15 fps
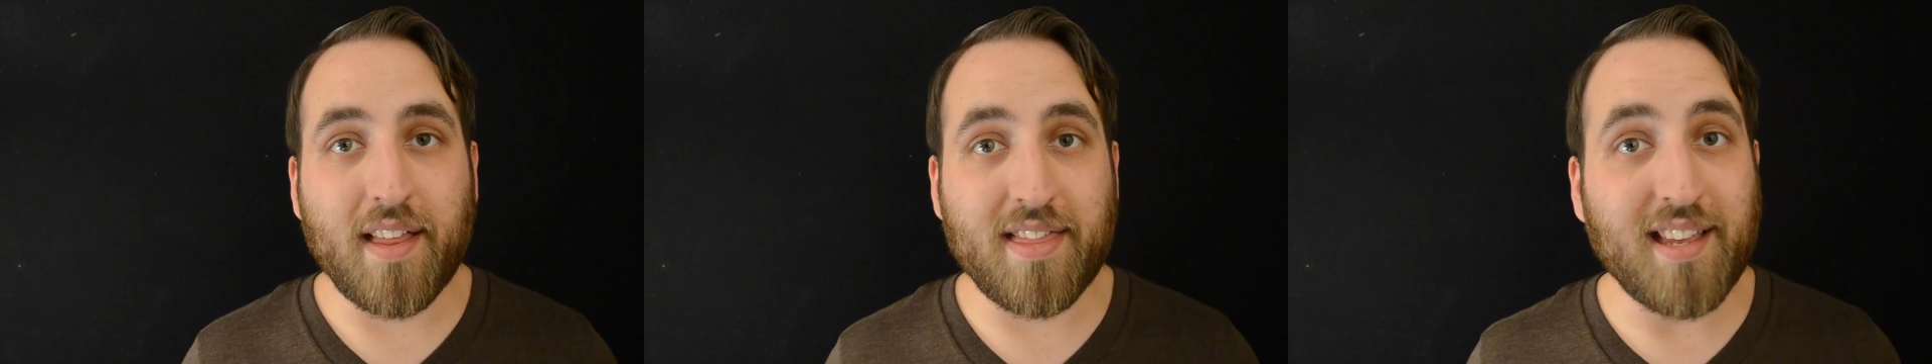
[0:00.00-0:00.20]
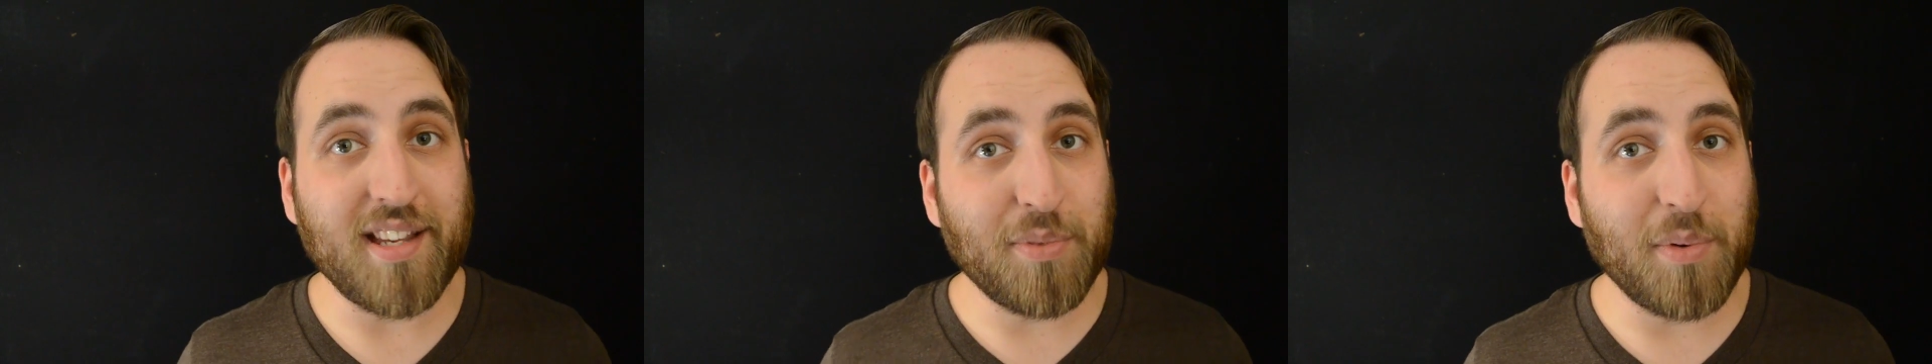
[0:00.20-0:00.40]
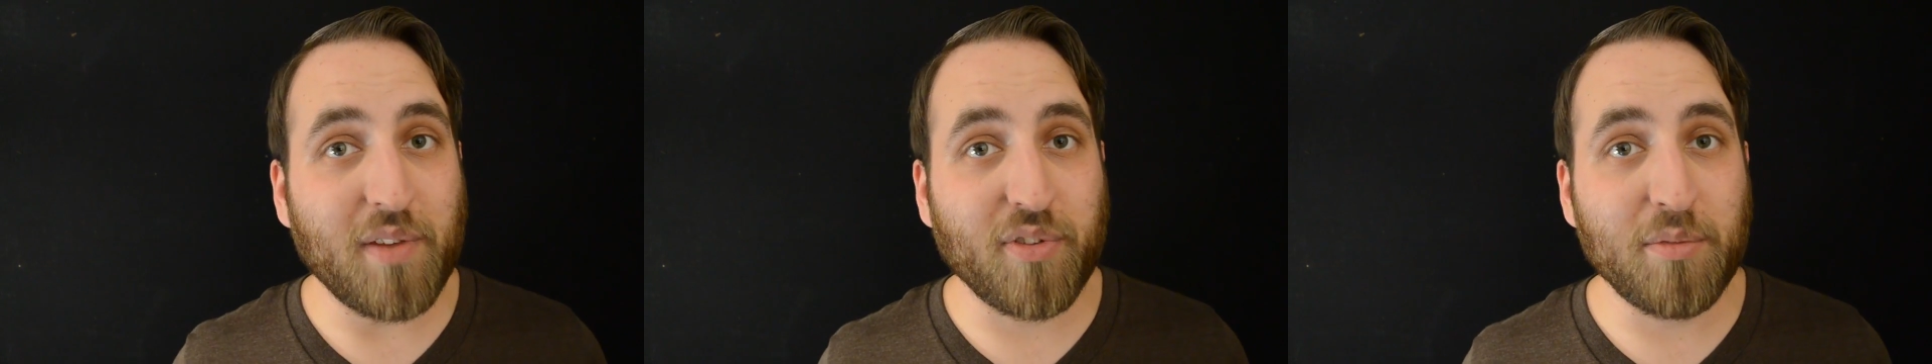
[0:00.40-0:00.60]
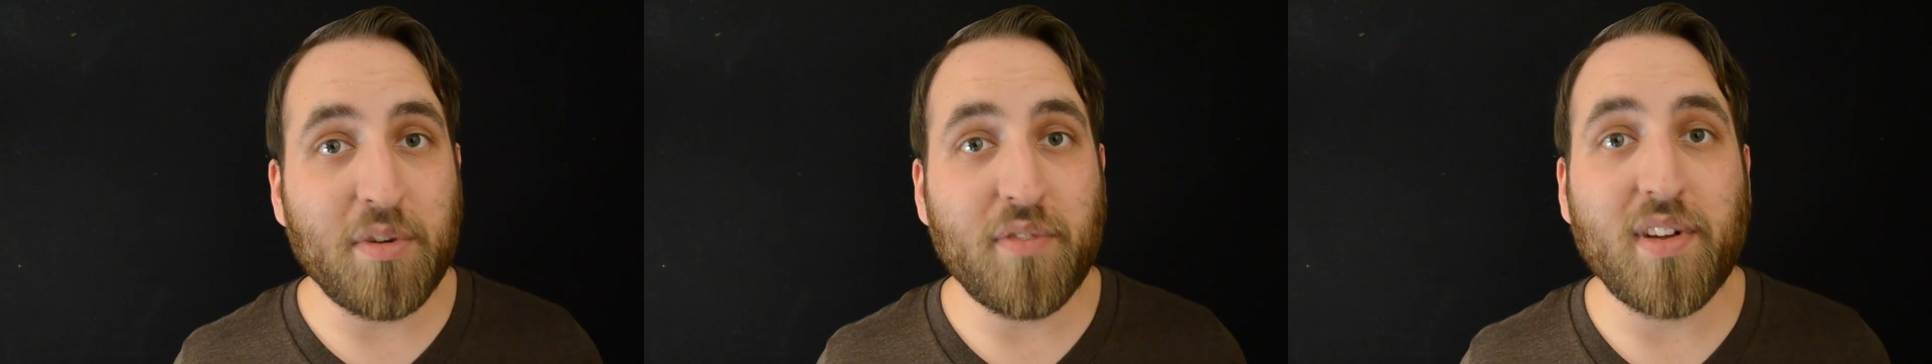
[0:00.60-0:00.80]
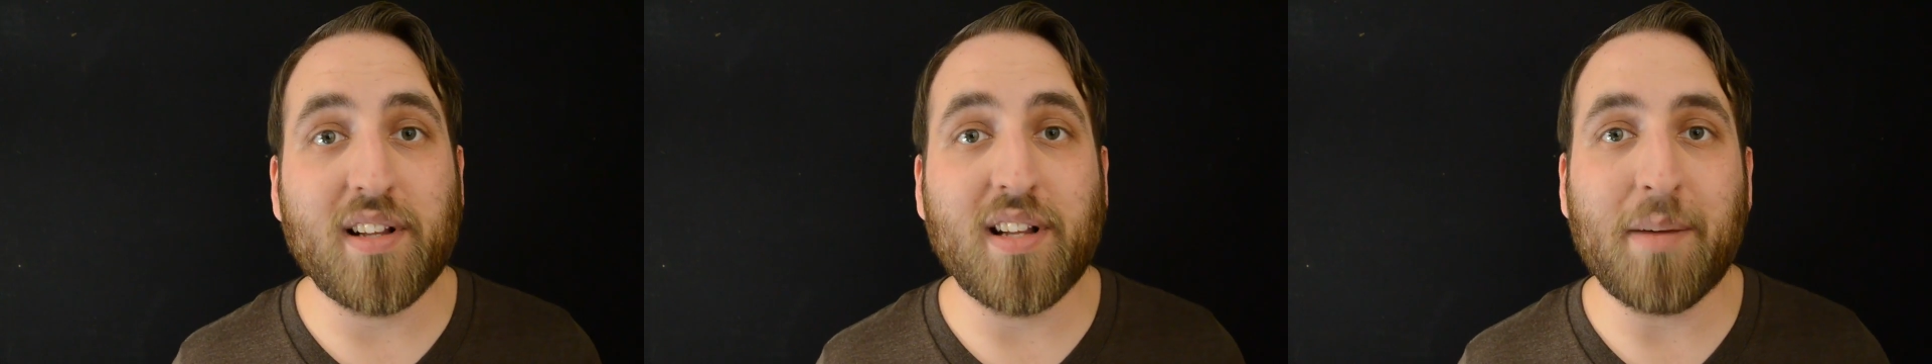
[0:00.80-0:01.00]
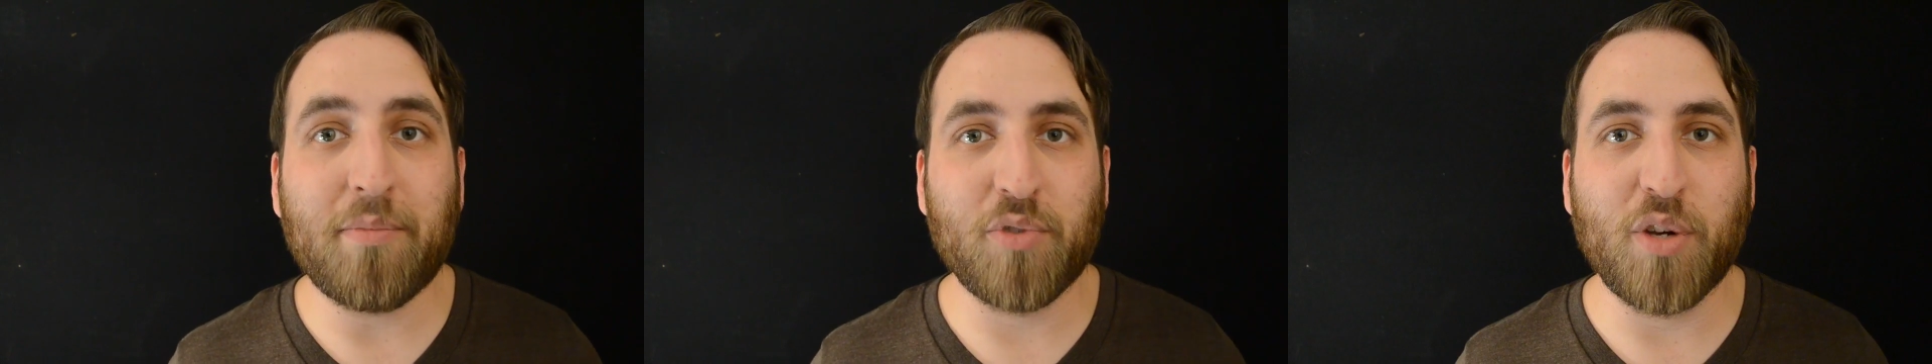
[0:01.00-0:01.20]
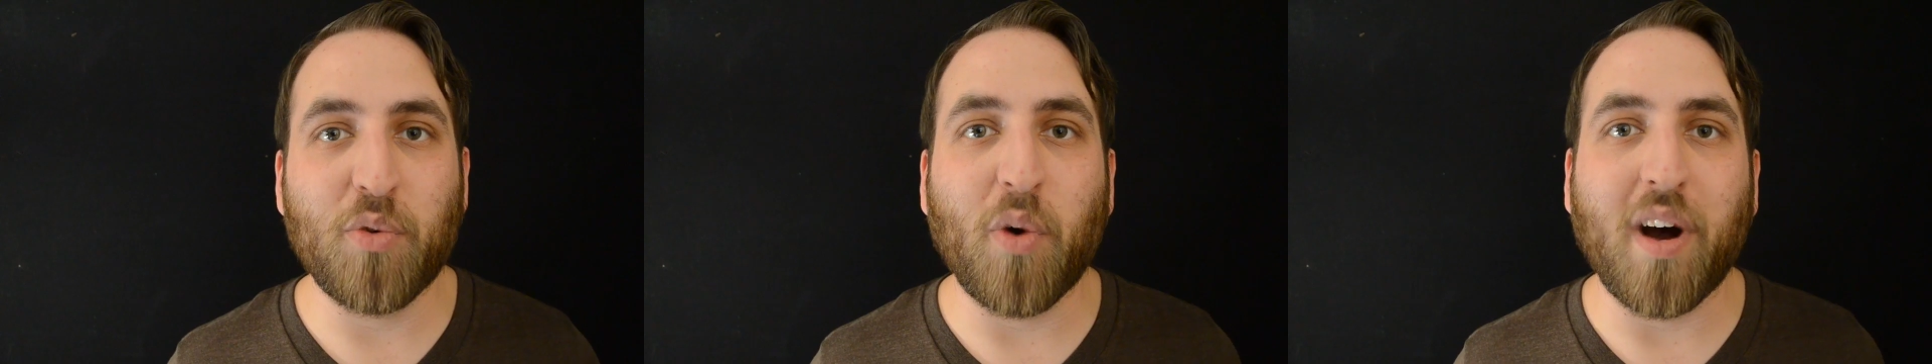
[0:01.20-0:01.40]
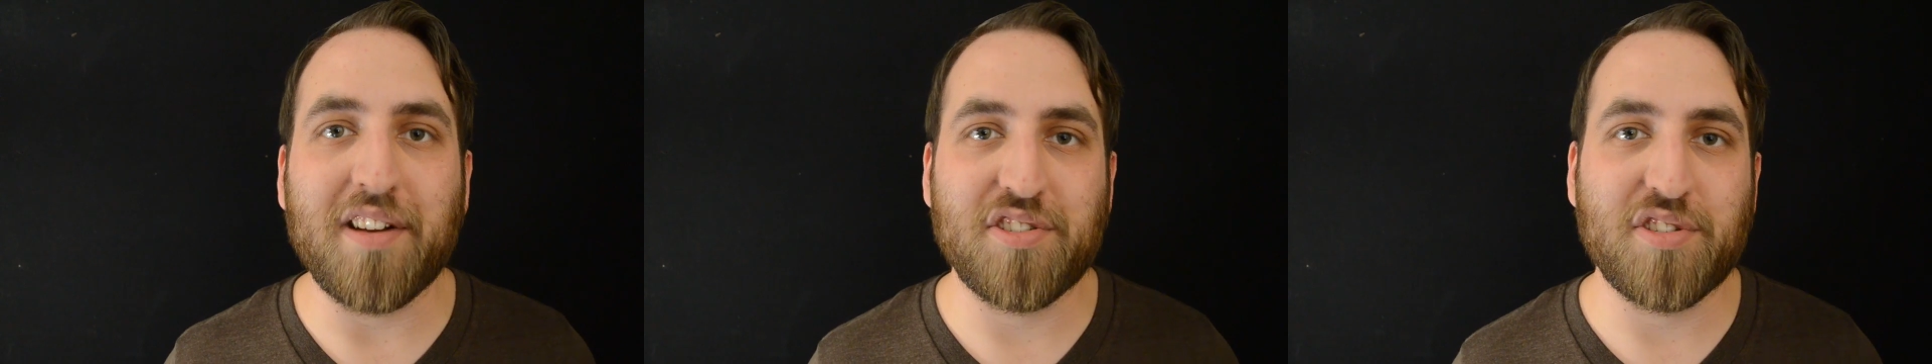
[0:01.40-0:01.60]
This week for Movie Club, we
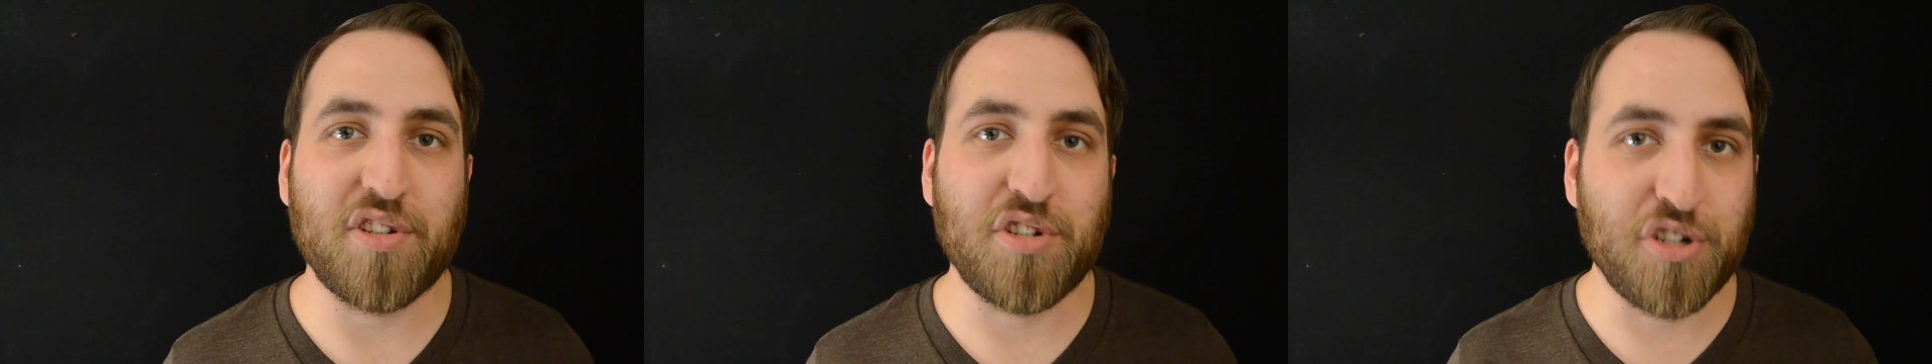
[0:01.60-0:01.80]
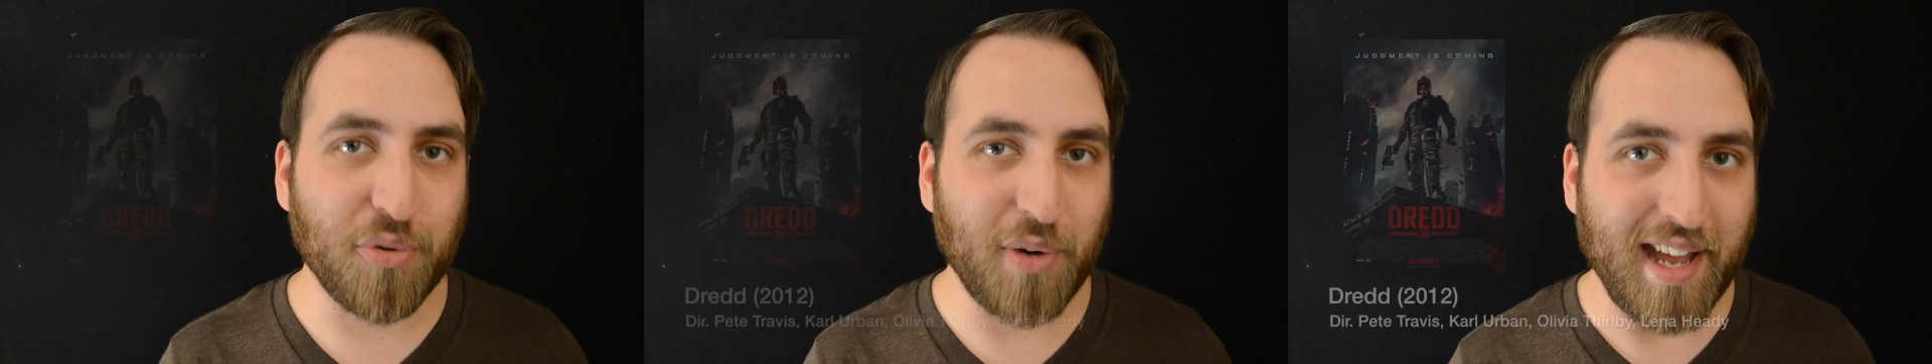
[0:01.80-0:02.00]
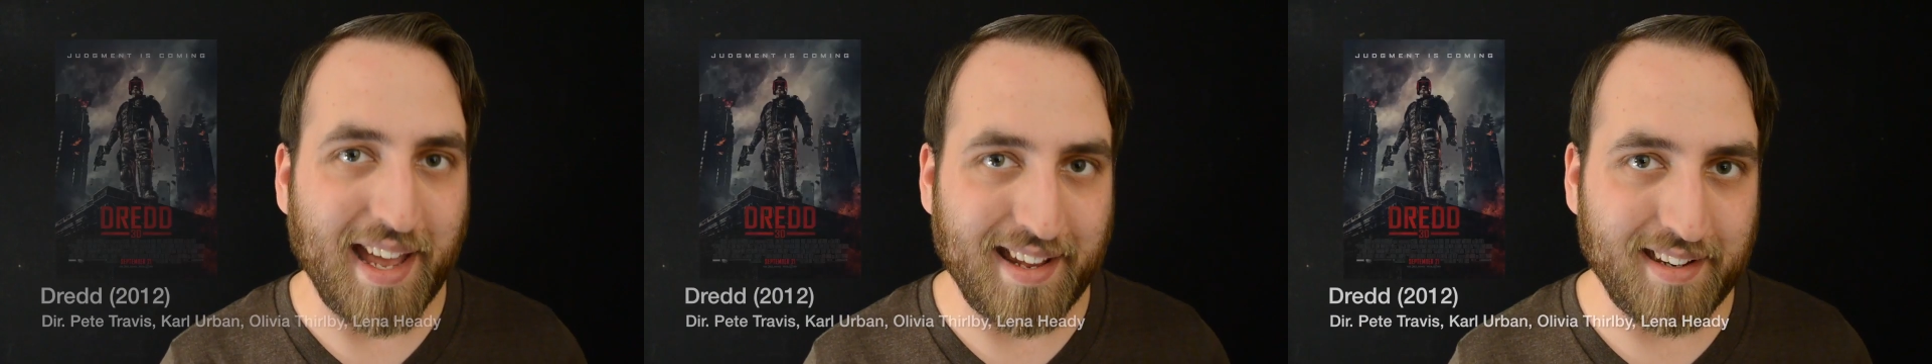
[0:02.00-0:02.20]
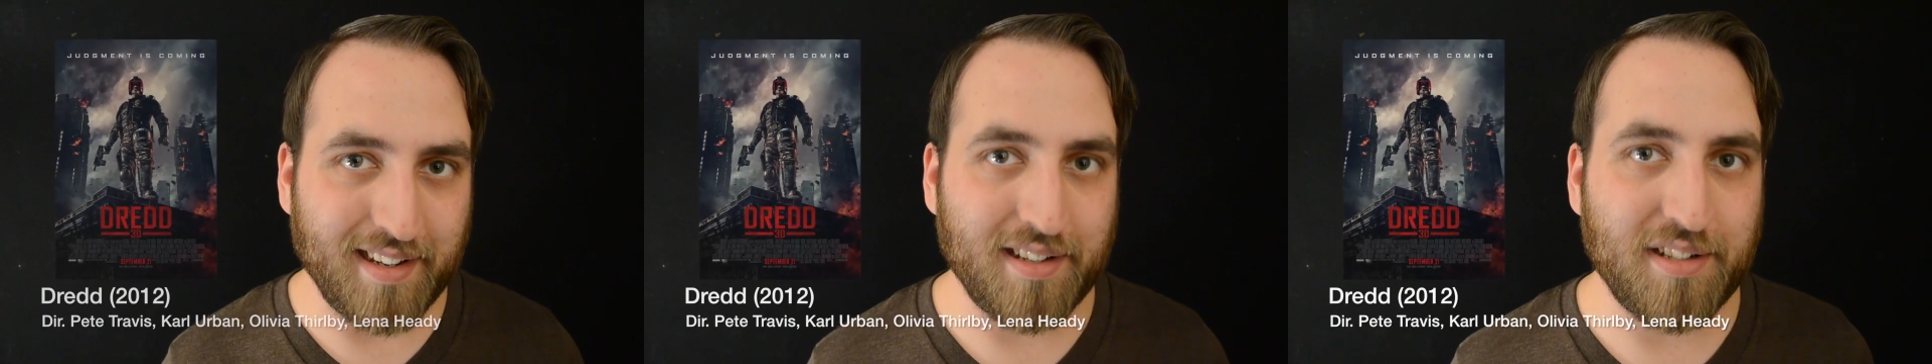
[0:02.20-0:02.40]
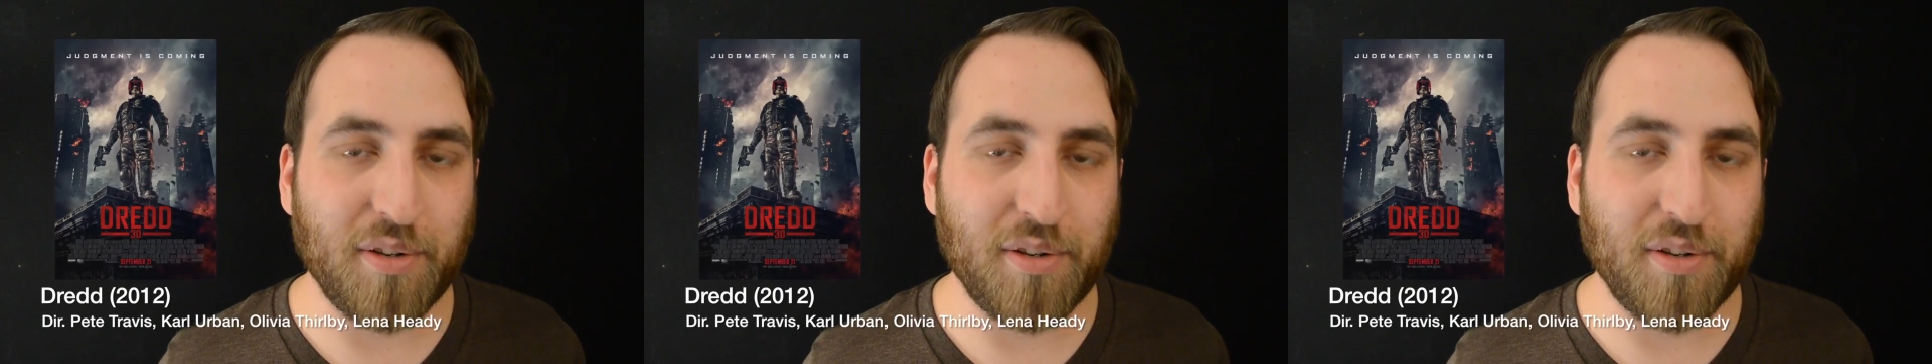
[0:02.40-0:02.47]
watched Dredd,